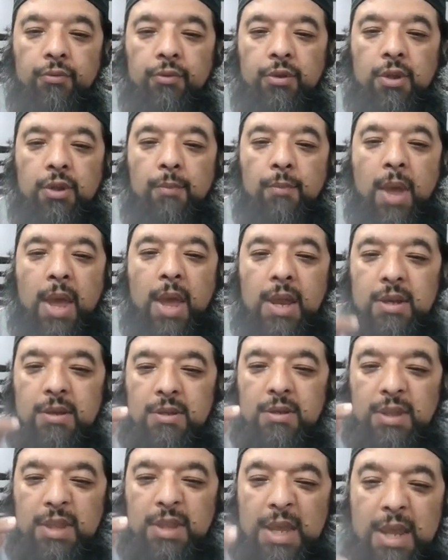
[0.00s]
the
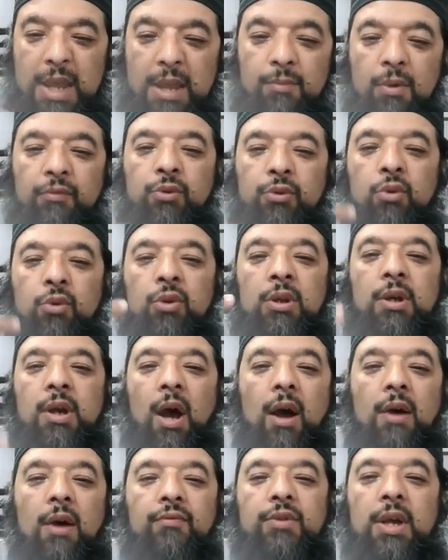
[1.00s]
main theme of Surah
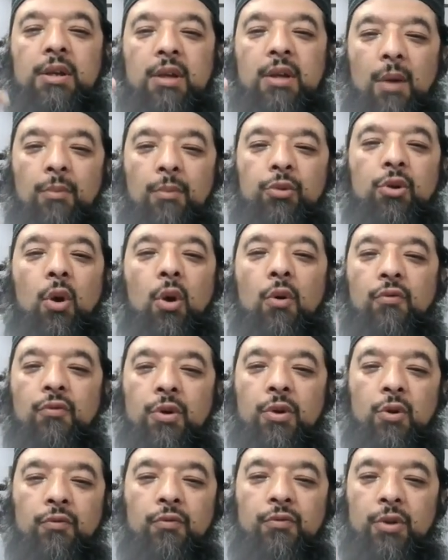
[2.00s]
Al-Kahf that comes
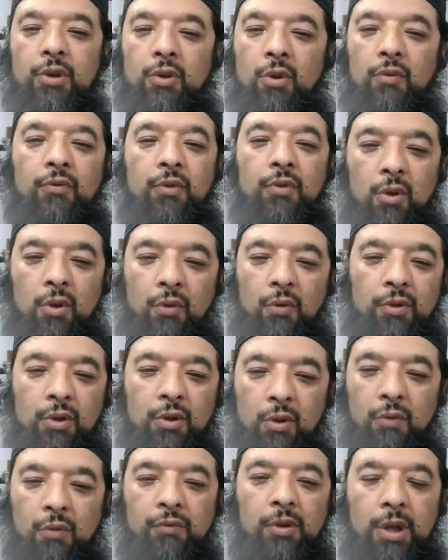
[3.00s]
over and over and over and over
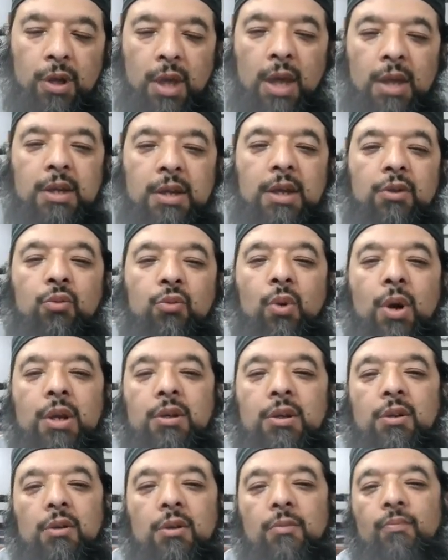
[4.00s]
and over again is
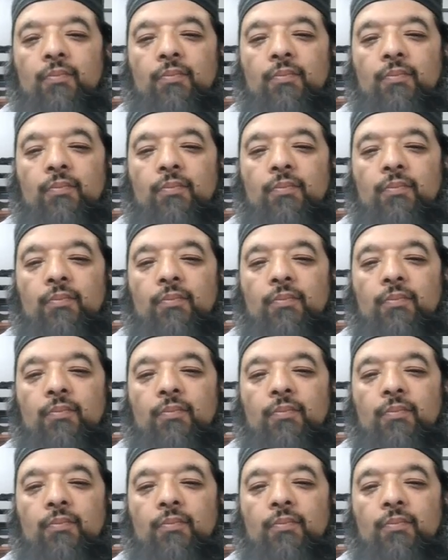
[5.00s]
what?